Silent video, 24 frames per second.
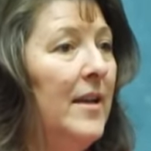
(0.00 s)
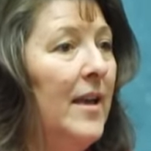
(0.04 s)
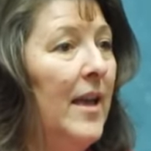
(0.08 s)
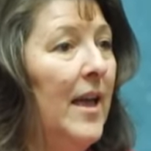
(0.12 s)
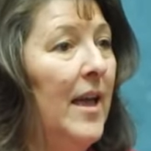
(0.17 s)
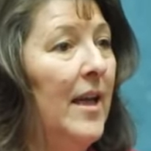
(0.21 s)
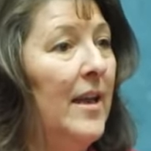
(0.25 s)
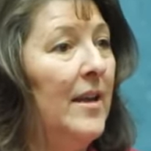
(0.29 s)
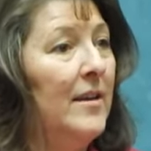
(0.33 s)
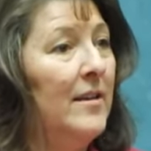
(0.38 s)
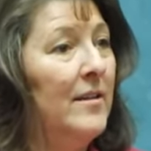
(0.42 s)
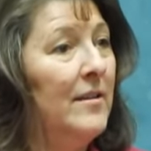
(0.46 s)

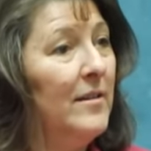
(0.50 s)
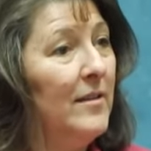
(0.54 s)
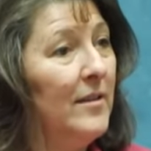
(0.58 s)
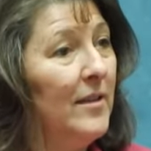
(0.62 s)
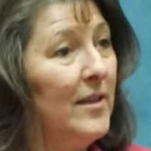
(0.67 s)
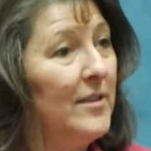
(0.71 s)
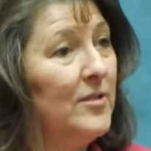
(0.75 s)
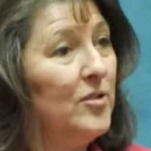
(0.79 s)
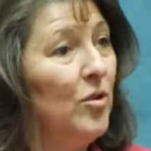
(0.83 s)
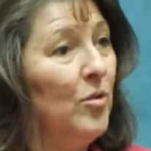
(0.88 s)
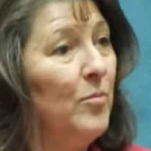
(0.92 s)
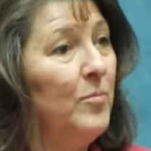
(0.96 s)
And
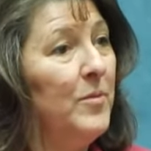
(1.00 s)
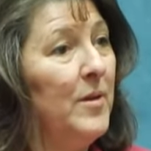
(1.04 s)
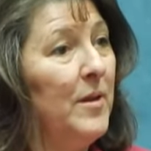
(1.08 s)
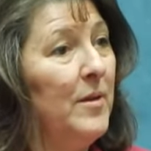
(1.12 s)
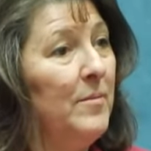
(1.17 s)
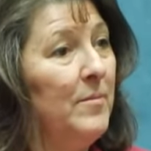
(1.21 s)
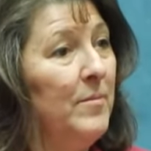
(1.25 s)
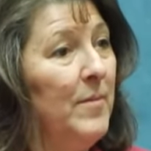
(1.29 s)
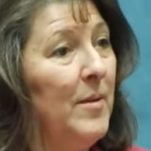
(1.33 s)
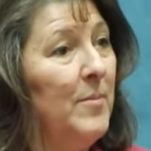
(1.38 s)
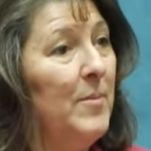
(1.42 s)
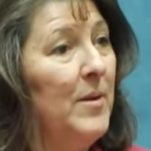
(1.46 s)
let's hope
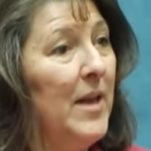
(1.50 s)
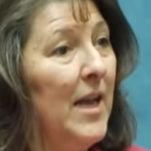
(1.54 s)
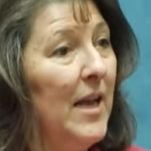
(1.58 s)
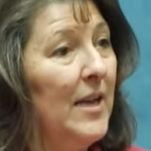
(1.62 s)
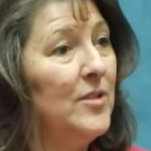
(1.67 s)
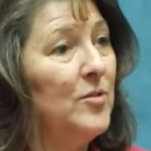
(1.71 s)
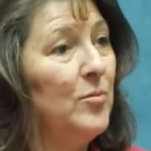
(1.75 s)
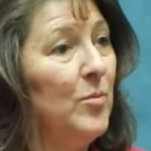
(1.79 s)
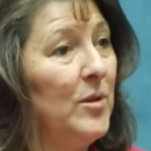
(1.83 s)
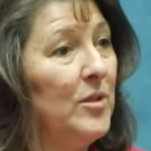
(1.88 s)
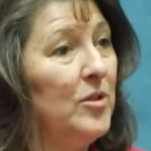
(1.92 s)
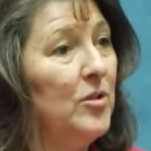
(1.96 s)
that maybe
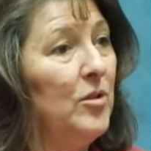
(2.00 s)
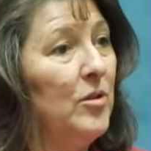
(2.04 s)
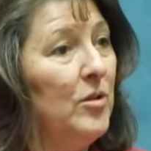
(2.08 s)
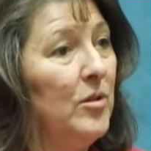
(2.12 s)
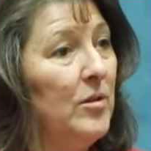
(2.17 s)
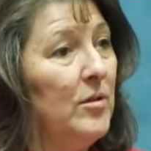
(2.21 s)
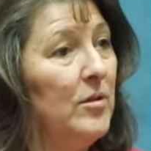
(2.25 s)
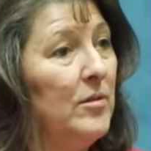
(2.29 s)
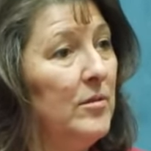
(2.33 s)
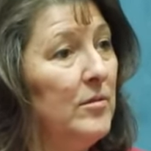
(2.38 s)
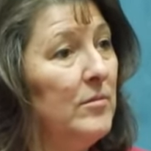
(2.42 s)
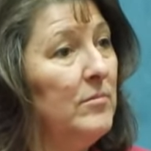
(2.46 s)
next
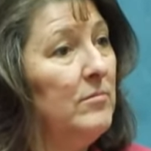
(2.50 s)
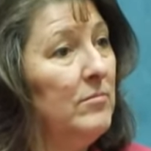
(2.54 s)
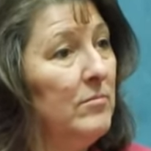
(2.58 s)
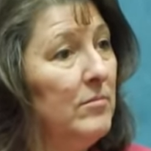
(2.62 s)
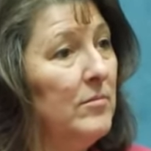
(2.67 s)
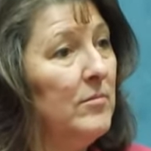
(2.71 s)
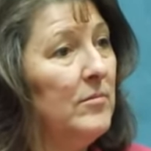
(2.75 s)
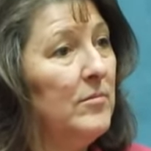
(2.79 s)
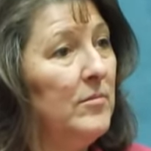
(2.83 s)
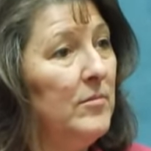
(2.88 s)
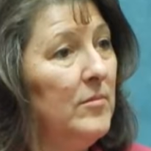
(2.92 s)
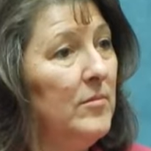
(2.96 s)
winter,
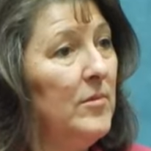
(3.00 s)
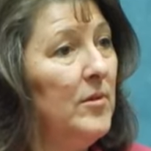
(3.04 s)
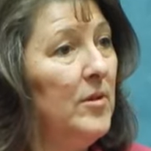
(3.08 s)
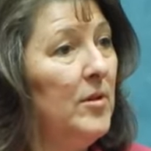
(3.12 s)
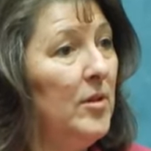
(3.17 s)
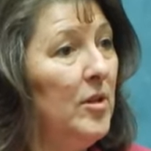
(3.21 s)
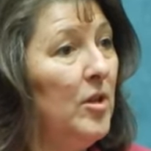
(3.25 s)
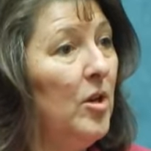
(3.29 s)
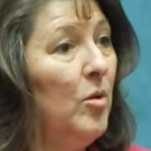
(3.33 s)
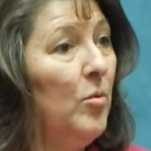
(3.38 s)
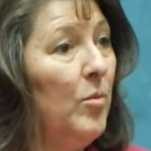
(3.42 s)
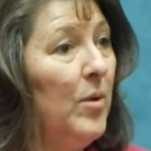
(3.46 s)

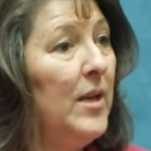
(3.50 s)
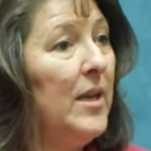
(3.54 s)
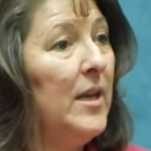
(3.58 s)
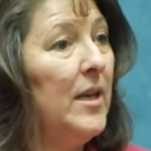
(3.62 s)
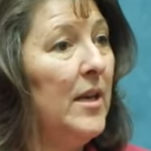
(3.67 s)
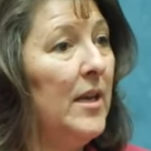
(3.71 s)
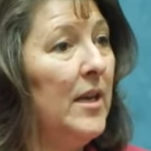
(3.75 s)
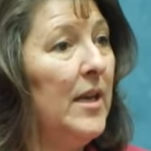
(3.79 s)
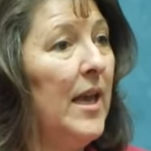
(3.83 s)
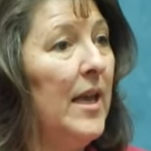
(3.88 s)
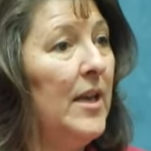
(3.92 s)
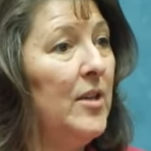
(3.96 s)
you know, we can
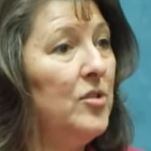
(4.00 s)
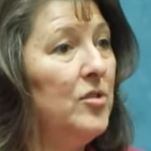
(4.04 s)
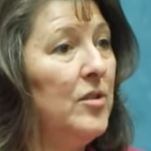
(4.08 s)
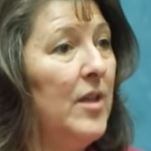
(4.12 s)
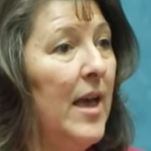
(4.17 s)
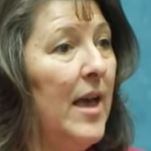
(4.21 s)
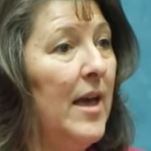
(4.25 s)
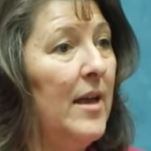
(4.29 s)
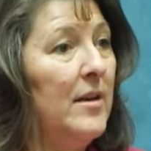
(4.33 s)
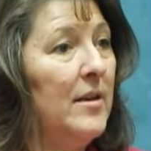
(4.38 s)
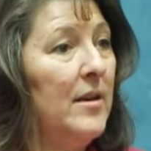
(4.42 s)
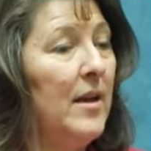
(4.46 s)
engage
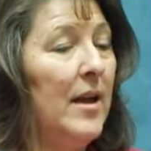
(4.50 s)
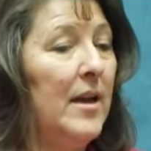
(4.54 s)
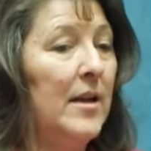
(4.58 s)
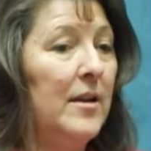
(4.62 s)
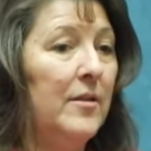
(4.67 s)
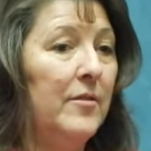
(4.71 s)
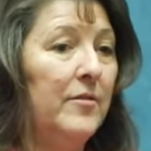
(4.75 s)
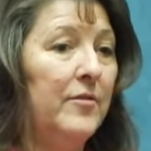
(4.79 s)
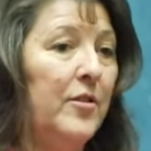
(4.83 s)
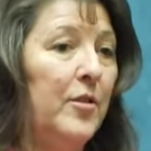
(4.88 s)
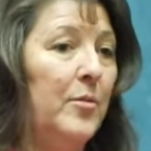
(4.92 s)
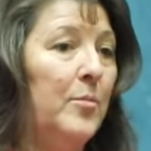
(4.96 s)
that kind
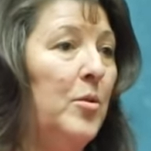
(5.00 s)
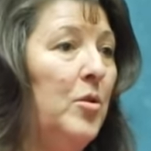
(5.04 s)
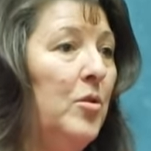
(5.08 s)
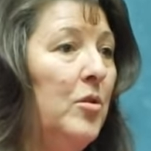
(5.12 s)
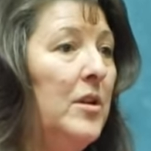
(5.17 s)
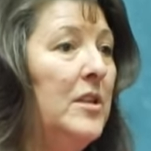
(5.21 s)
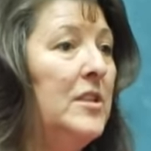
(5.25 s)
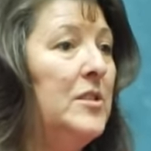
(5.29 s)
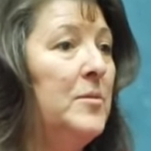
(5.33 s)
of community